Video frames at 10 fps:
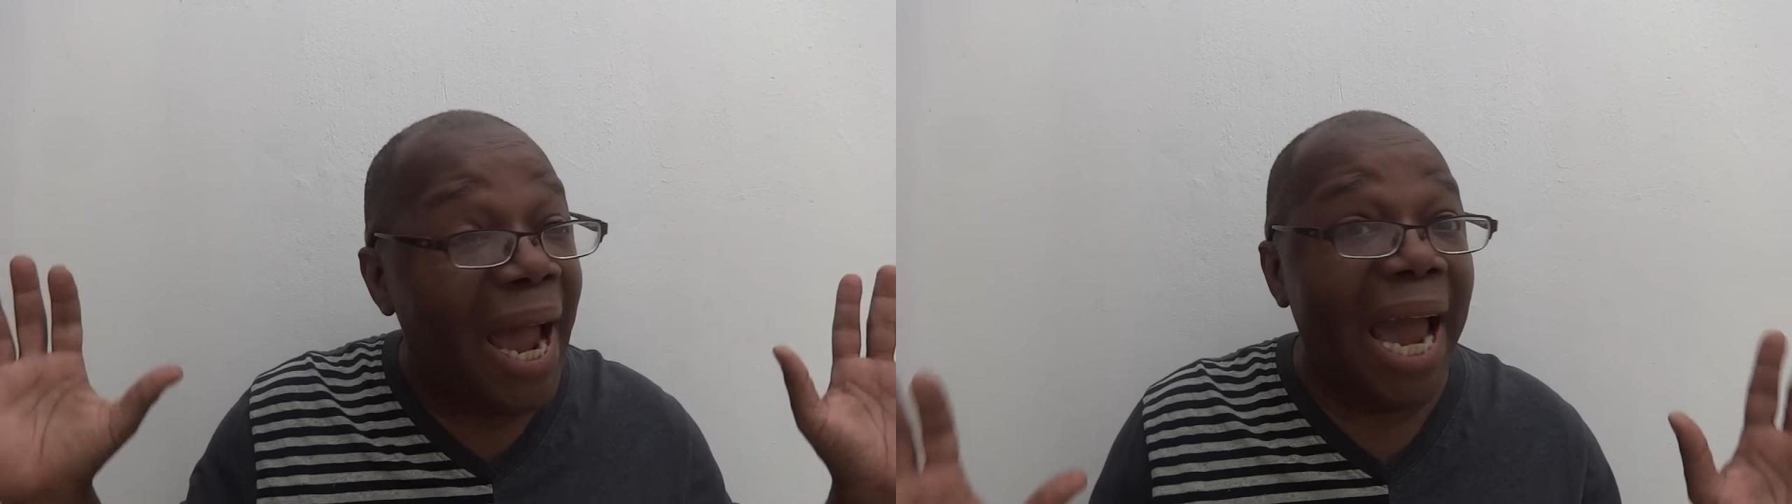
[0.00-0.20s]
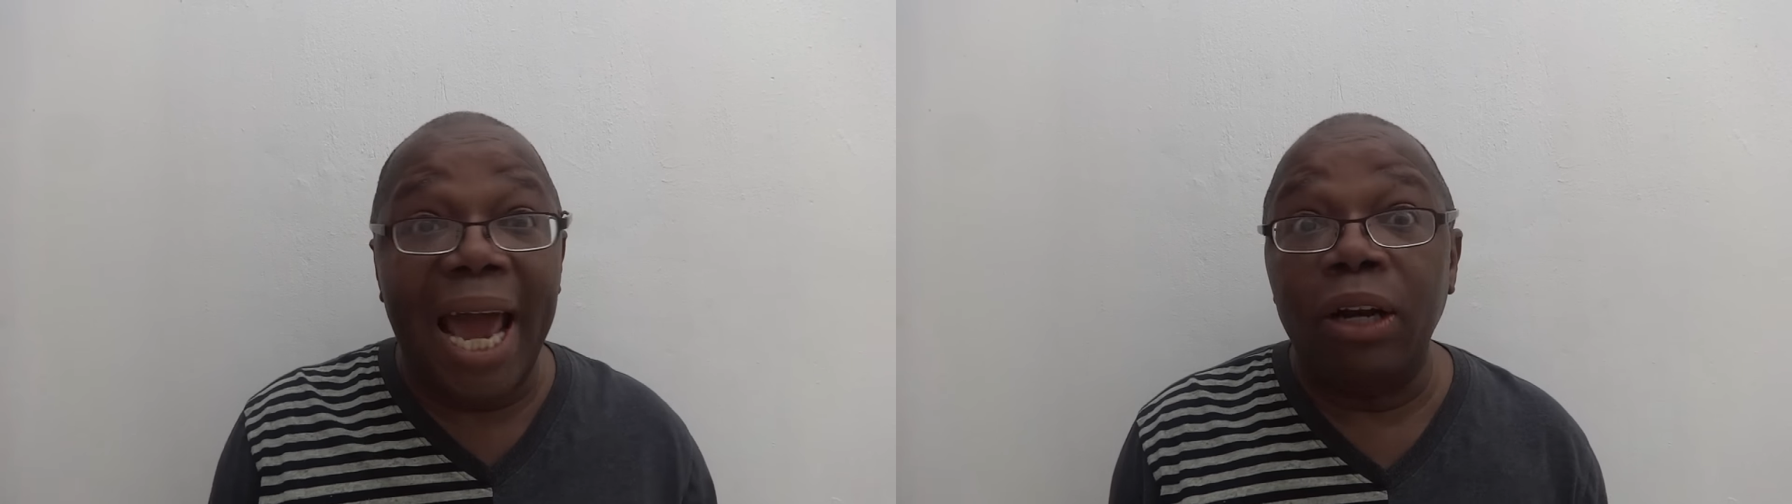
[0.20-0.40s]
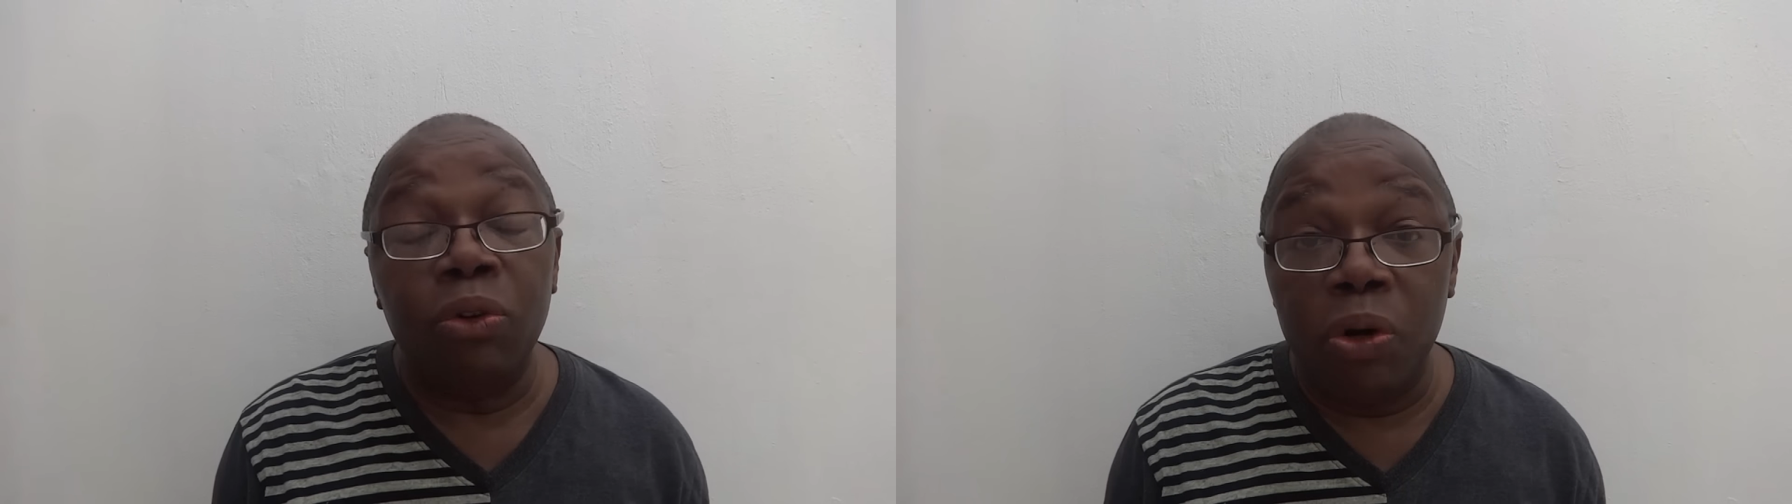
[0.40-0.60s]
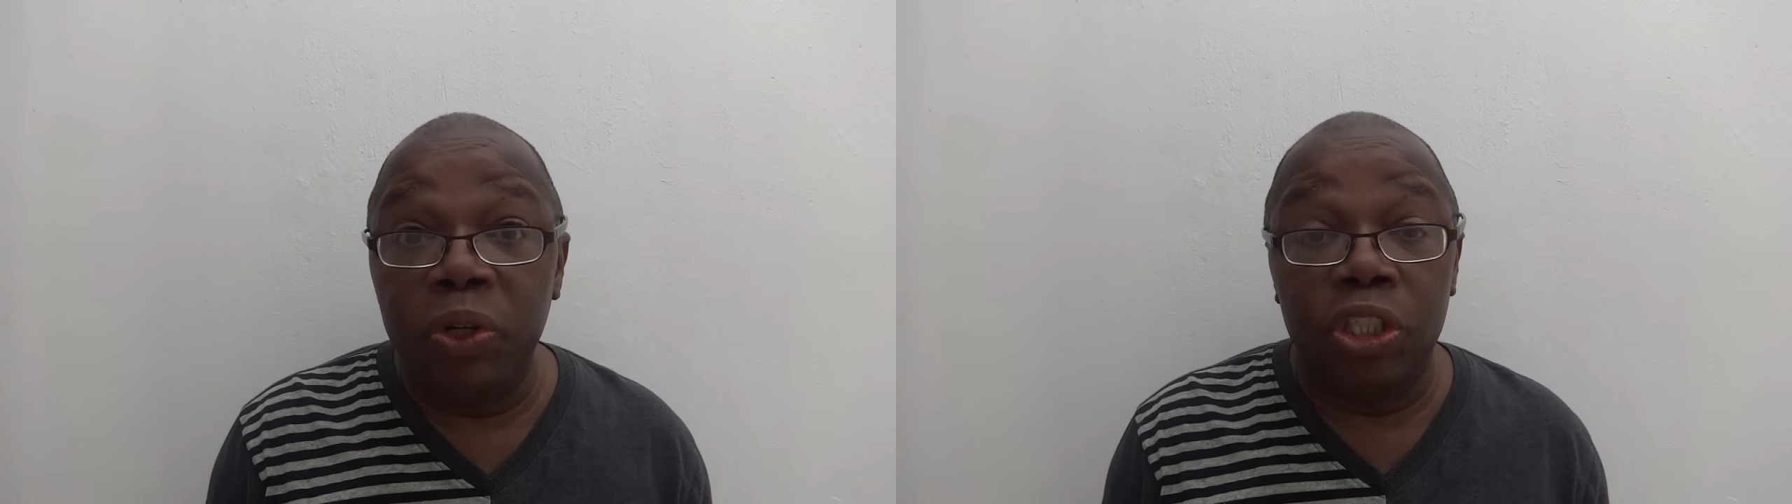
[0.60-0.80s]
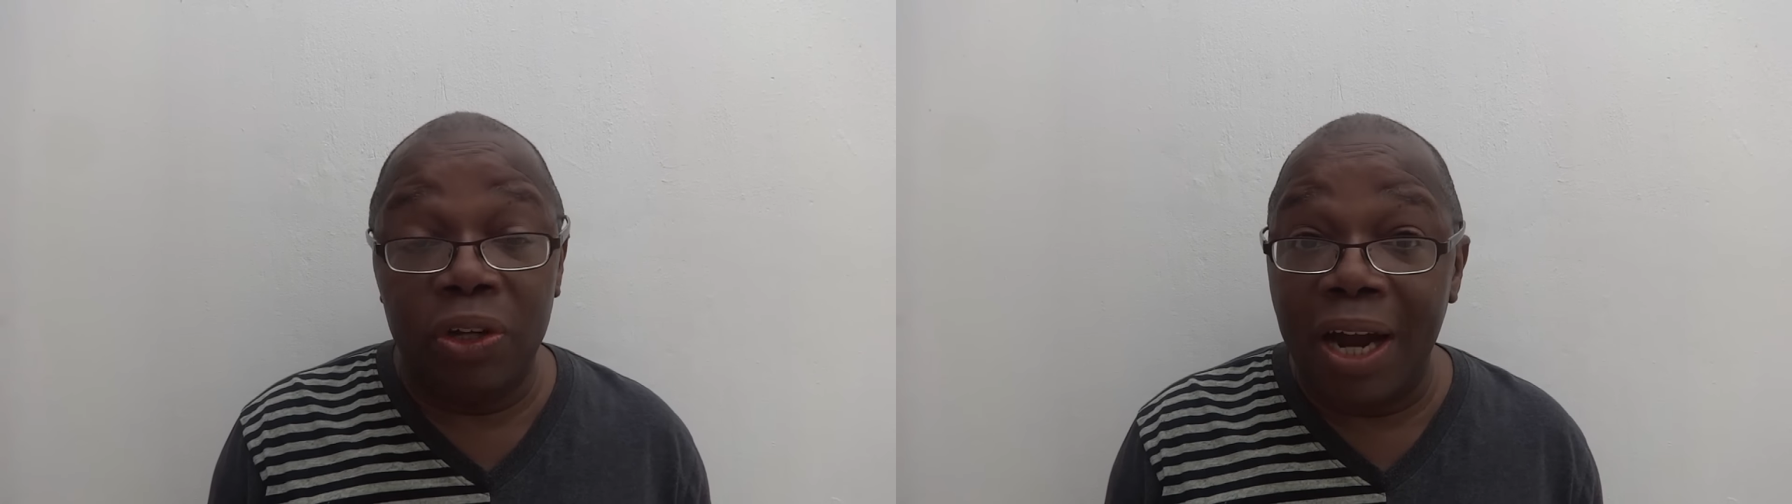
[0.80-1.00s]
I don't know
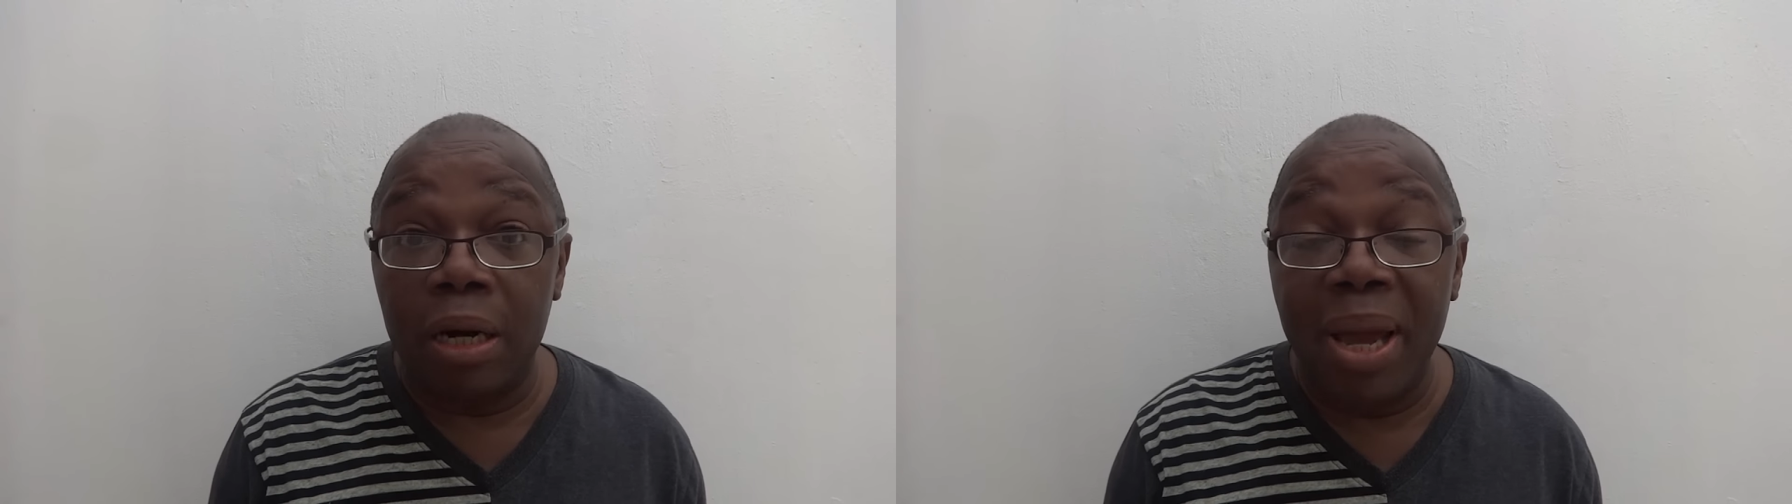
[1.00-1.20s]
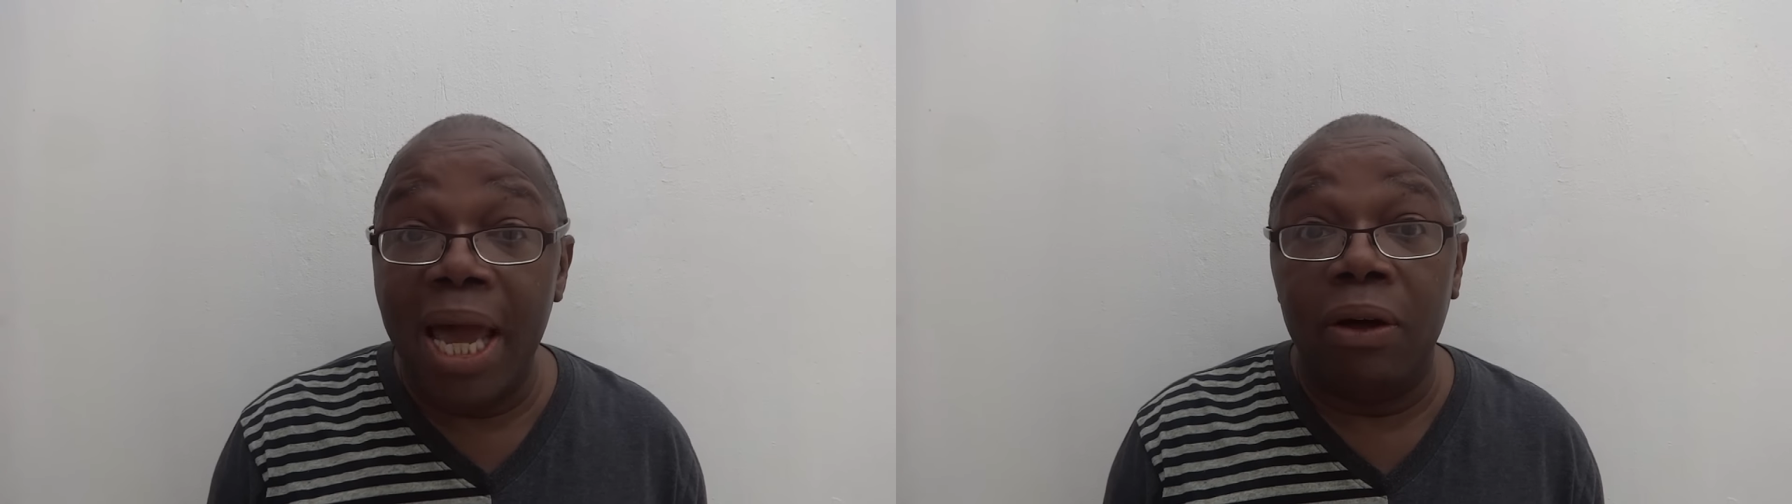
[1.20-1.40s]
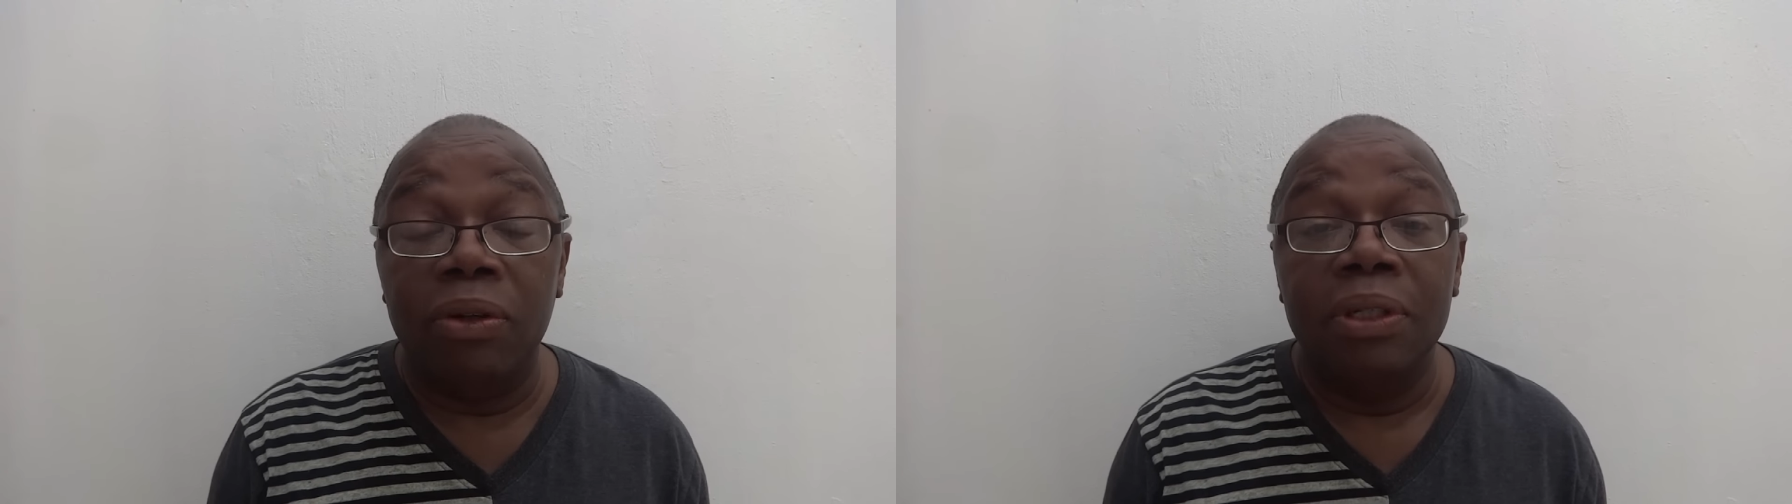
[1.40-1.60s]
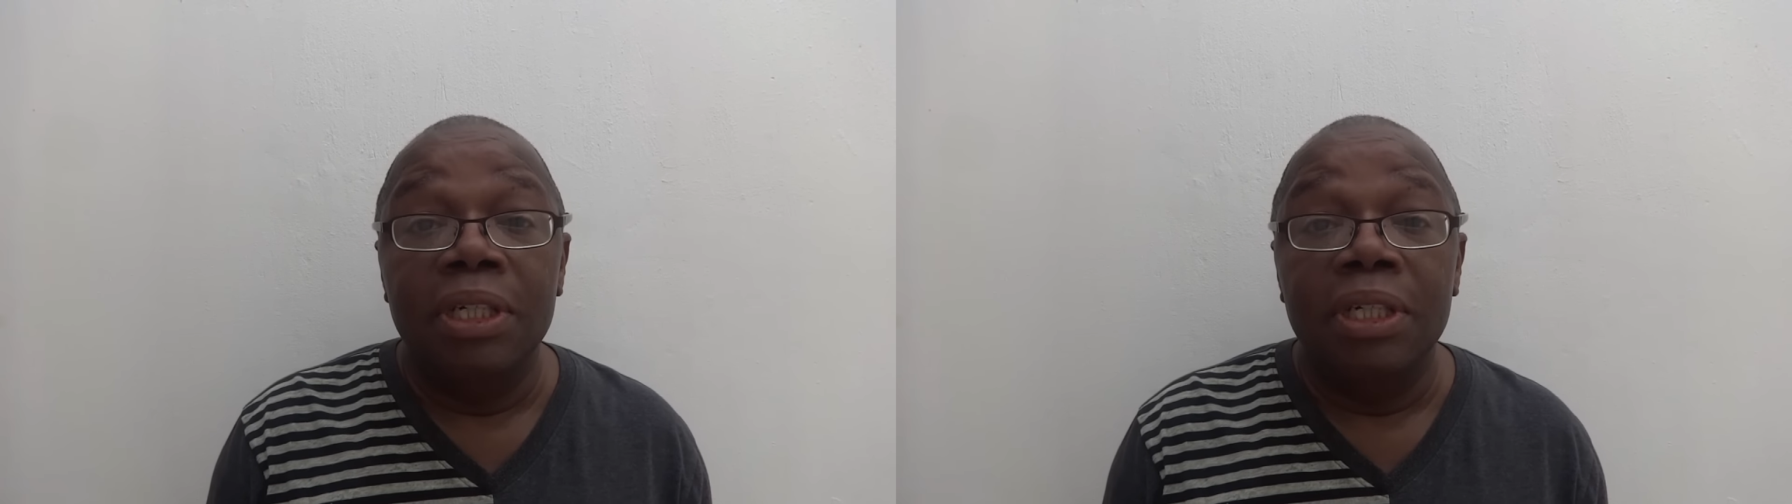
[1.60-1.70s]
what you're talking about."